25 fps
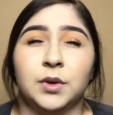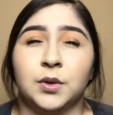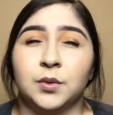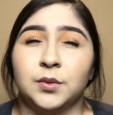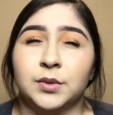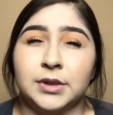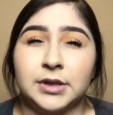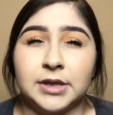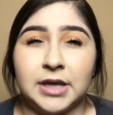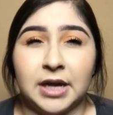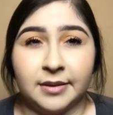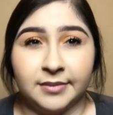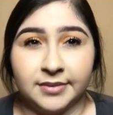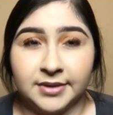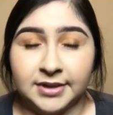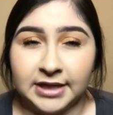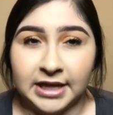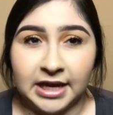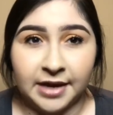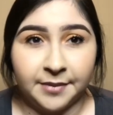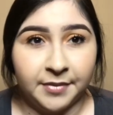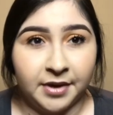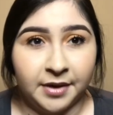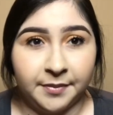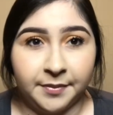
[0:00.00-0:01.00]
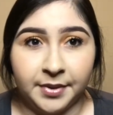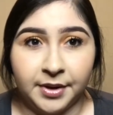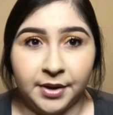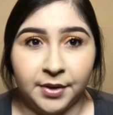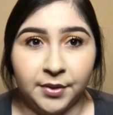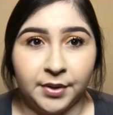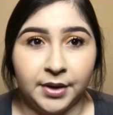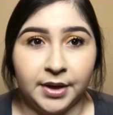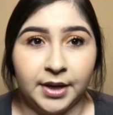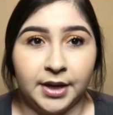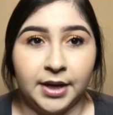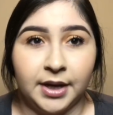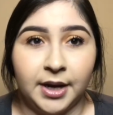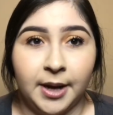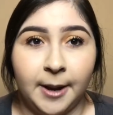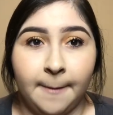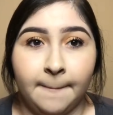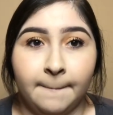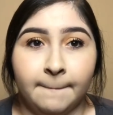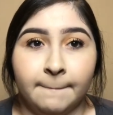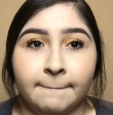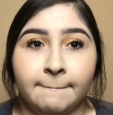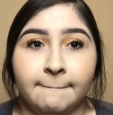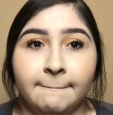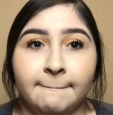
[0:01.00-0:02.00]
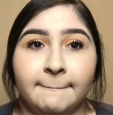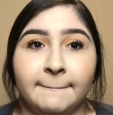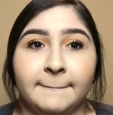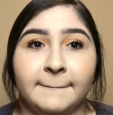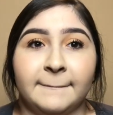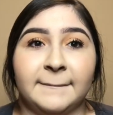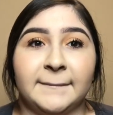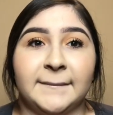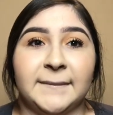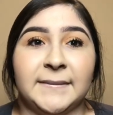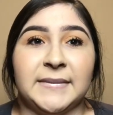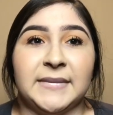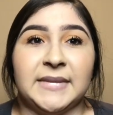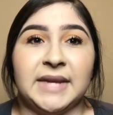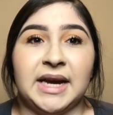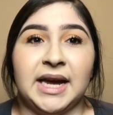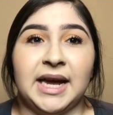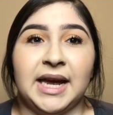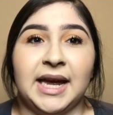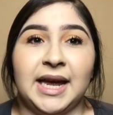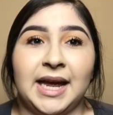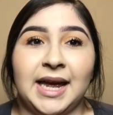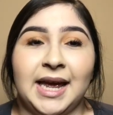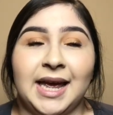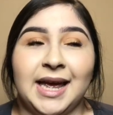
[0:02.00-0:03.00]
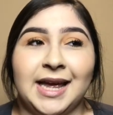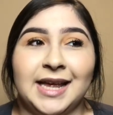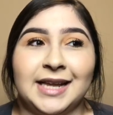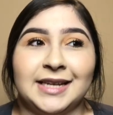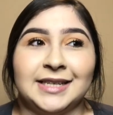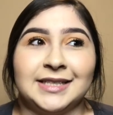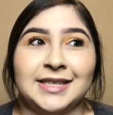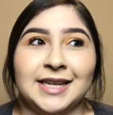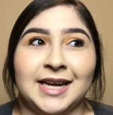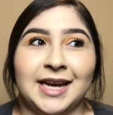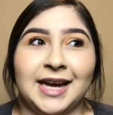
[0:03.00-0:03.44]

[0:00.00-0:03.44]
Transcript: was time to get my period, and